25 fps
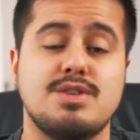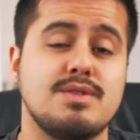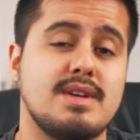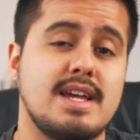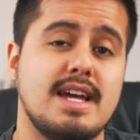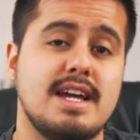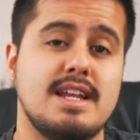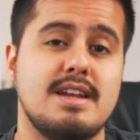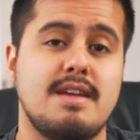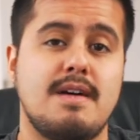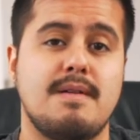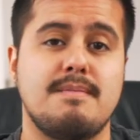you
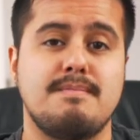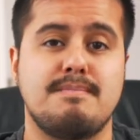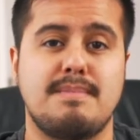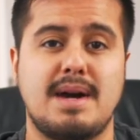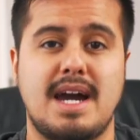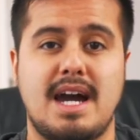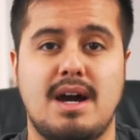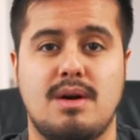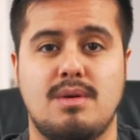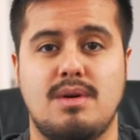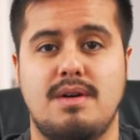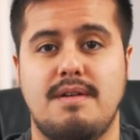can
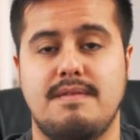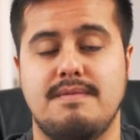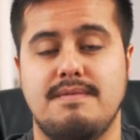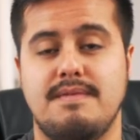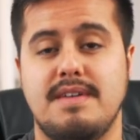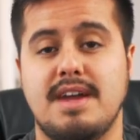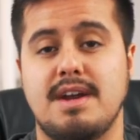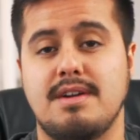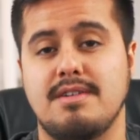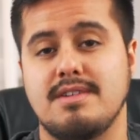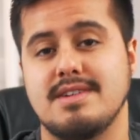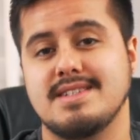power
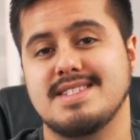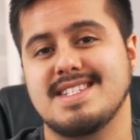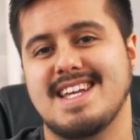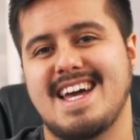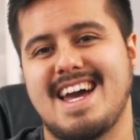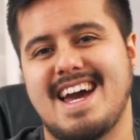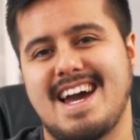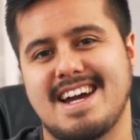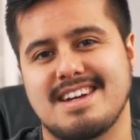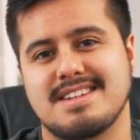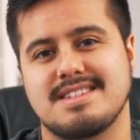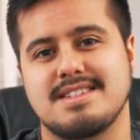various
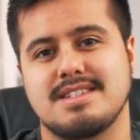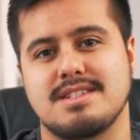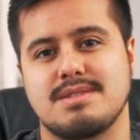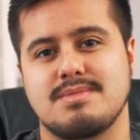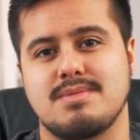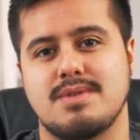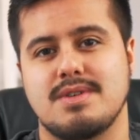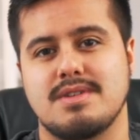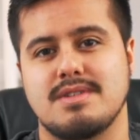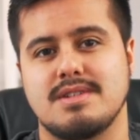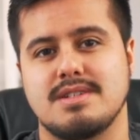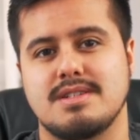
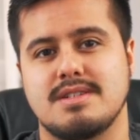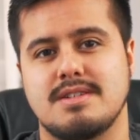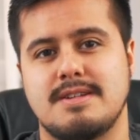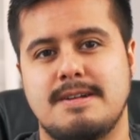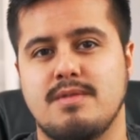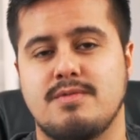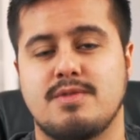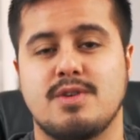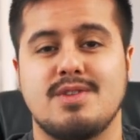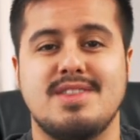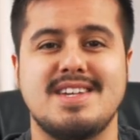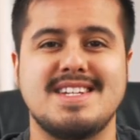accessories.
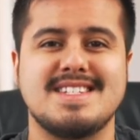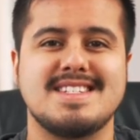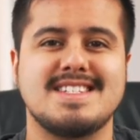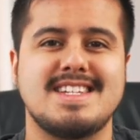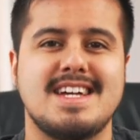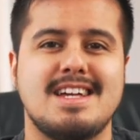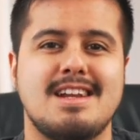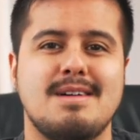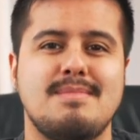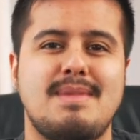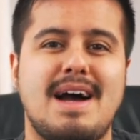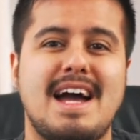For this
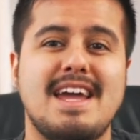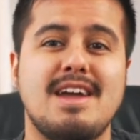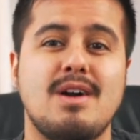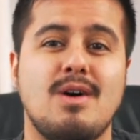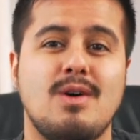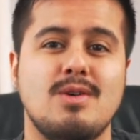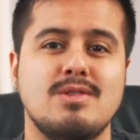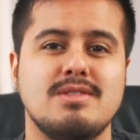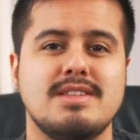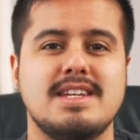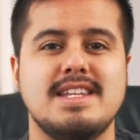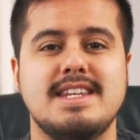setup, I
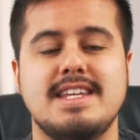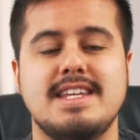only